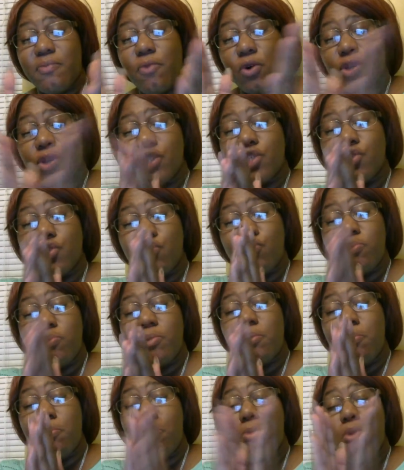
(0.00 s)
more than
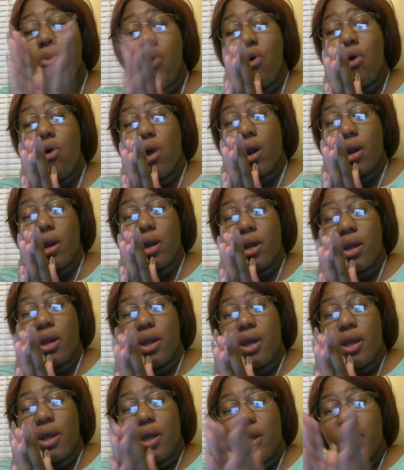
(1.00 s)
2 more
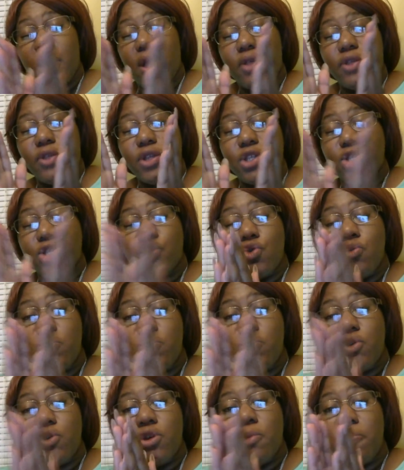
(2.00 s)
than 2
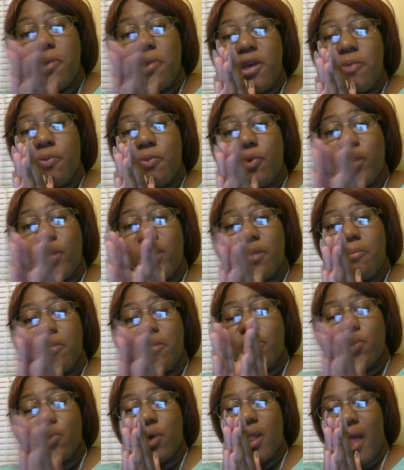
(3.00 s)
million people in the
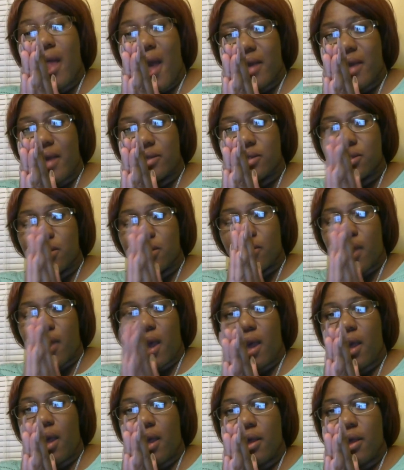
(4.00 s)
middle class,
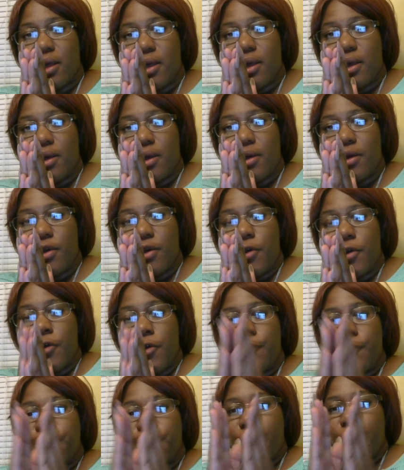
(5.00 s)
okay,
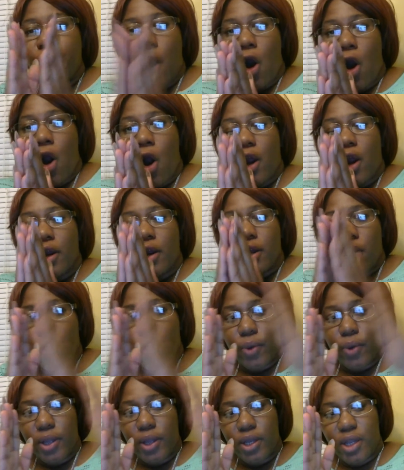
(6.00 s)
are
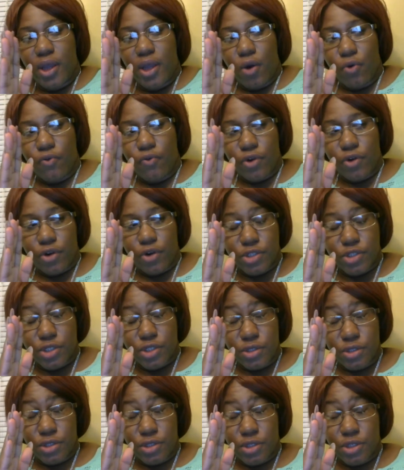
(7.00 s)
going over
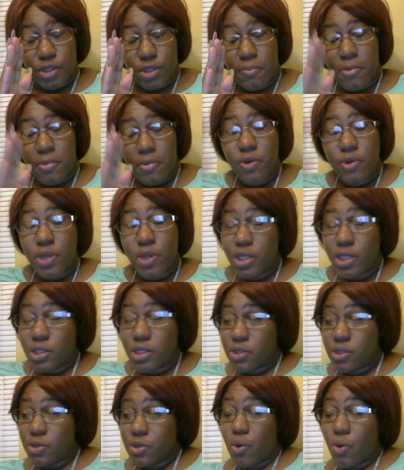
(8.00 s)
to the
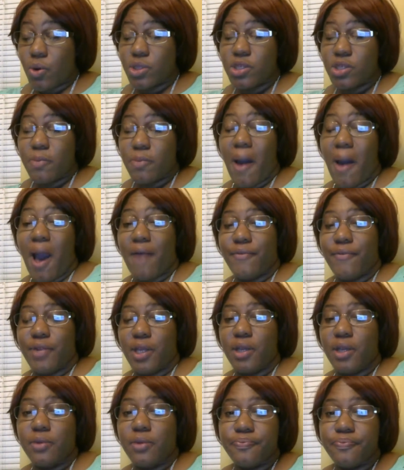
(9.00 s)
millions or to
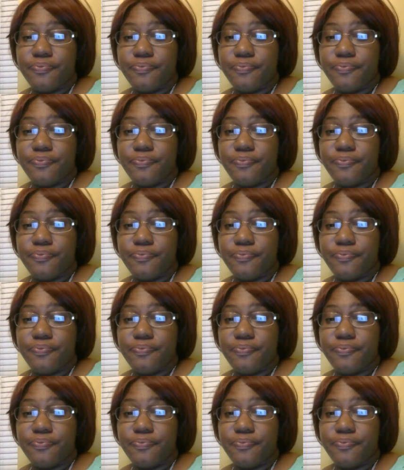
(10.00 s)
poverty.